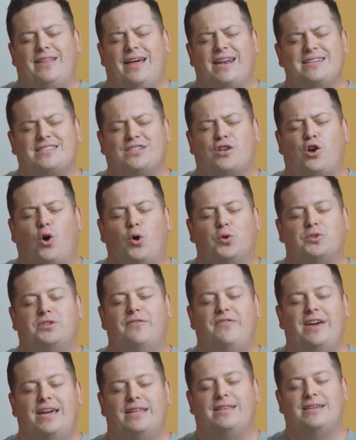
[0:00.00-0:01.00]
Let us
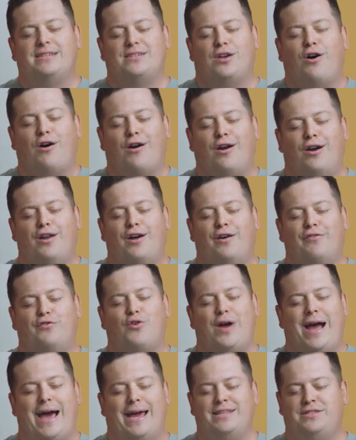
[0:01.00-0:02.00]
cultivate this heart of
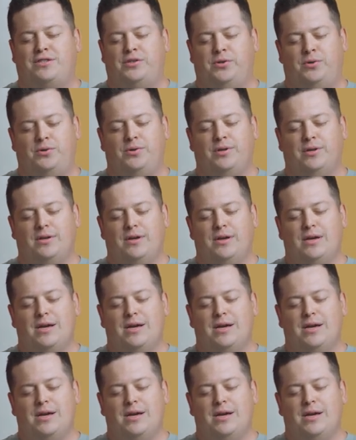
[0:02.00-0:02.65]
gratitude.